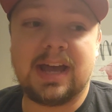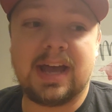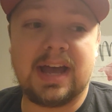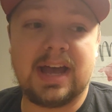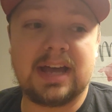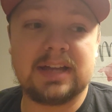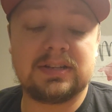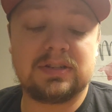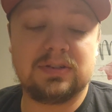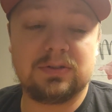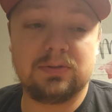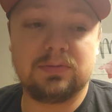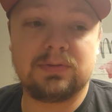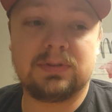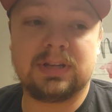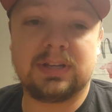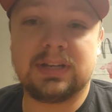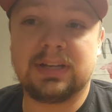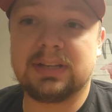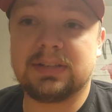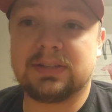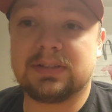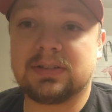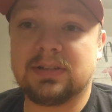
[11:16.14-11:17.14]
I do
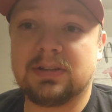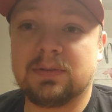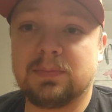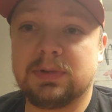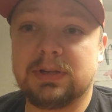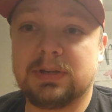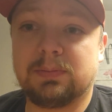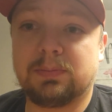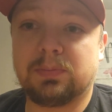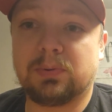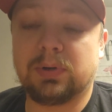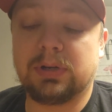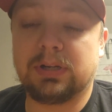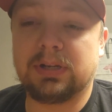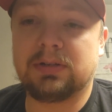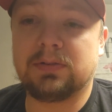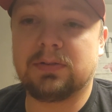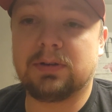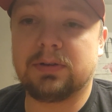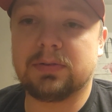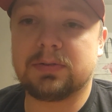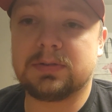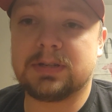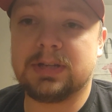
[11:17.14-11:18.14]
think it's going to be a pretty
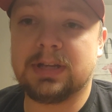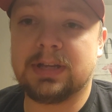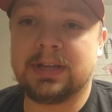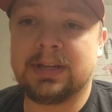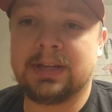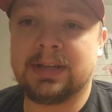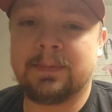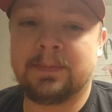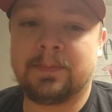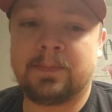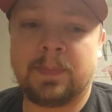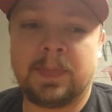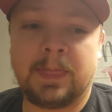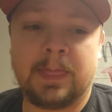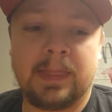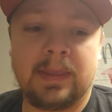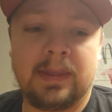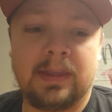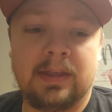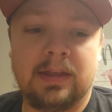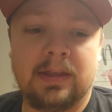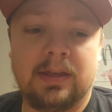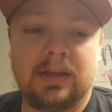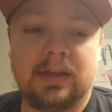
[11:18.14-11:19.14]
close game.
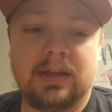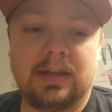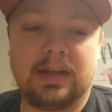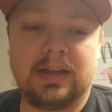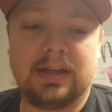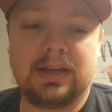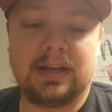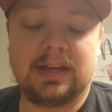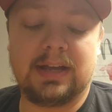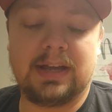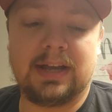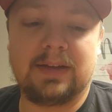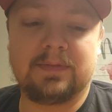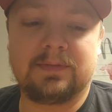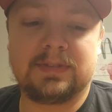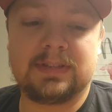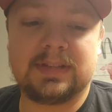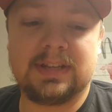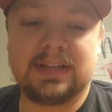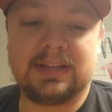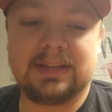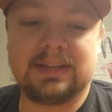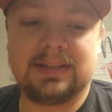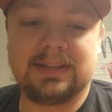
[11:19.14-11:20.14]
I've
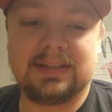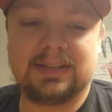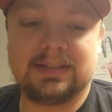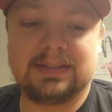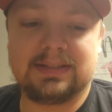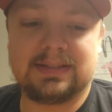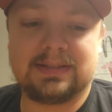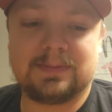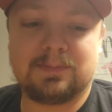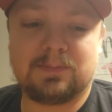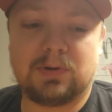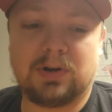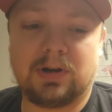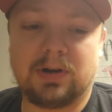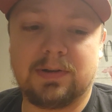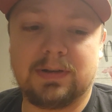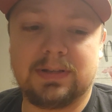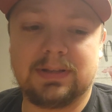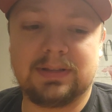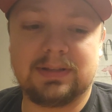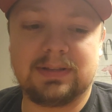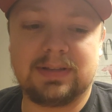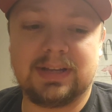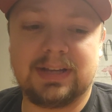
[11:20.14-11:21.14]
said this
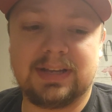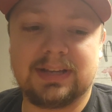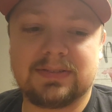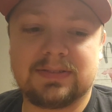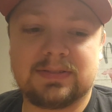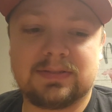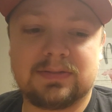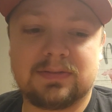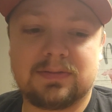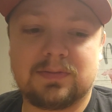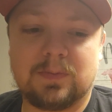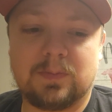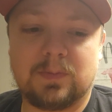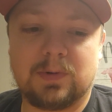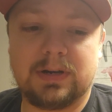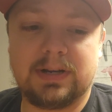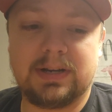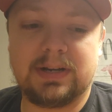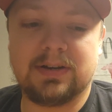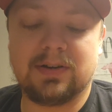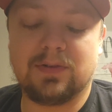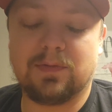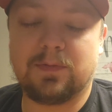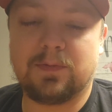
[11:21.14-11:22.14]
probably the last
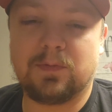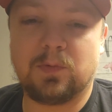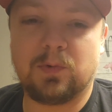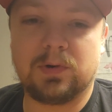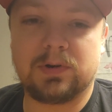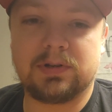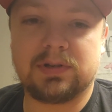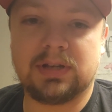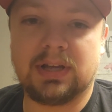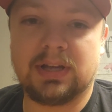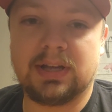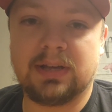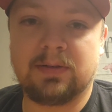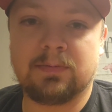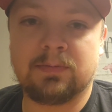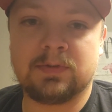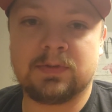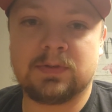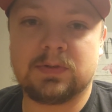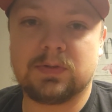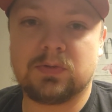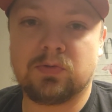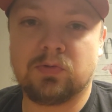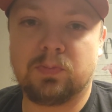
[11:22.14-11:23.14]
3 or 4
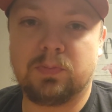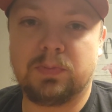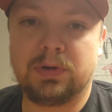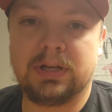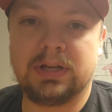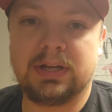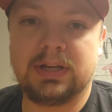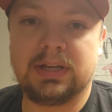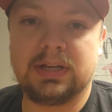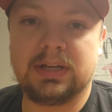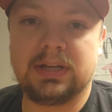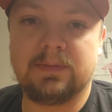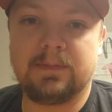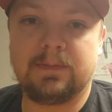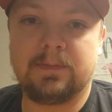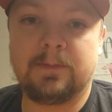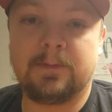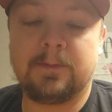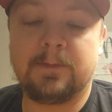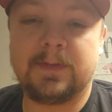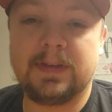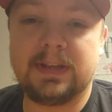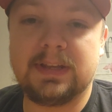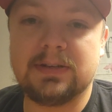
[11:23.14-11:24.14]
times, but it
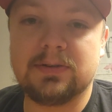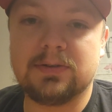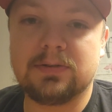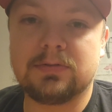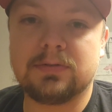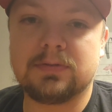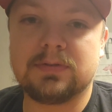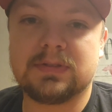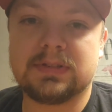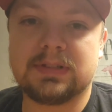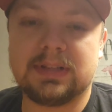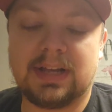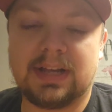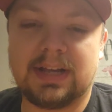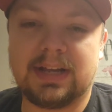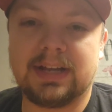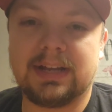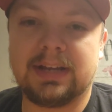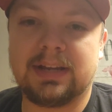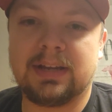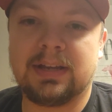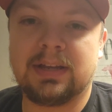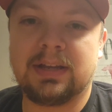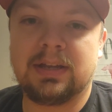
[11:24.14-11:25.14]
feels
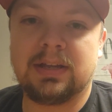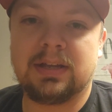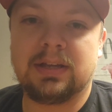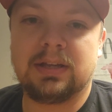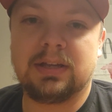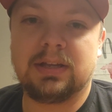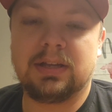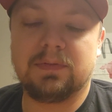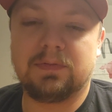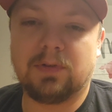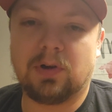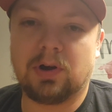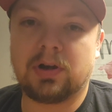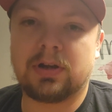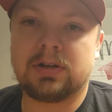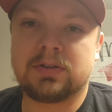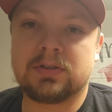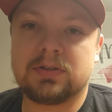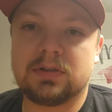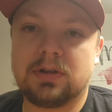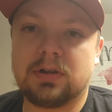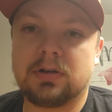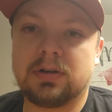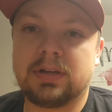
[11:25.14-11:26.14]
like if
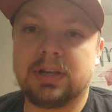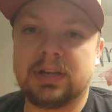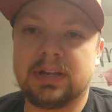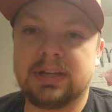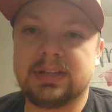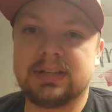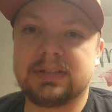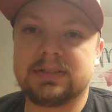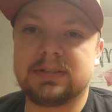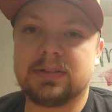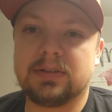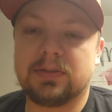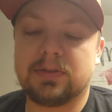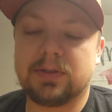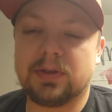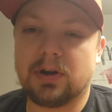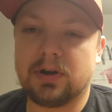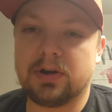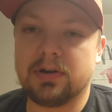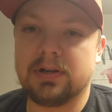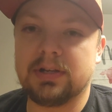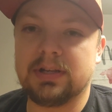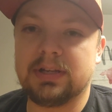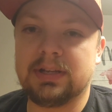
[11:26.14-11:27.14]
Arkansas can get to
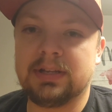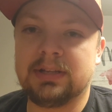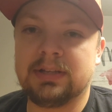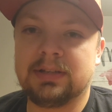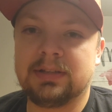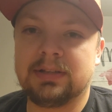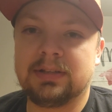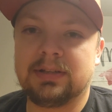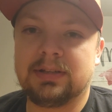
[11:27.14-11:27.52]
30,